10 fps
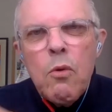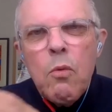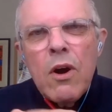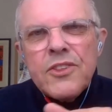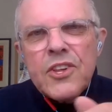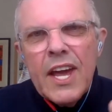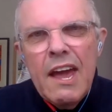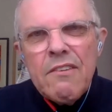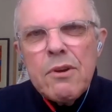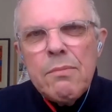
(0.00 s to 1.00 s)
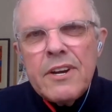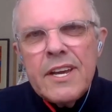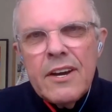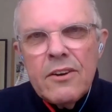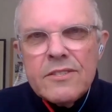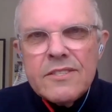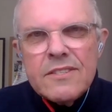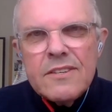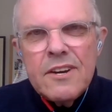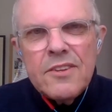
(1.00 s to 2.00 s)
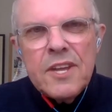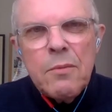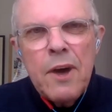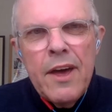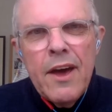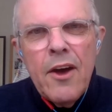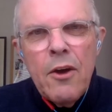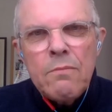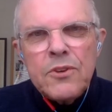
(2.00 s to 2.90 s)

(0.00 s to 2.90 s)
watching everybody else on their way home,